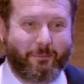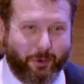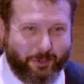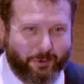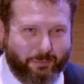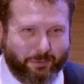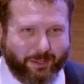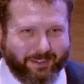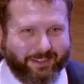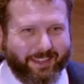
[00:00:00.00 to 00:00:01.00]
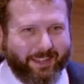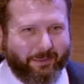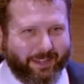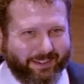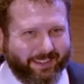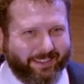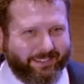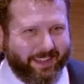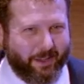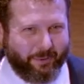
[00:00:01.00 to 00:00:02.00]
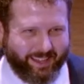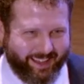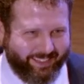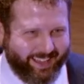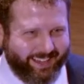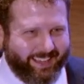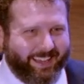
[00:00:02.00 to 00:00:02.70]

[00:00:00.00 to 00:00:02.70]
working group and we can see how we can add that.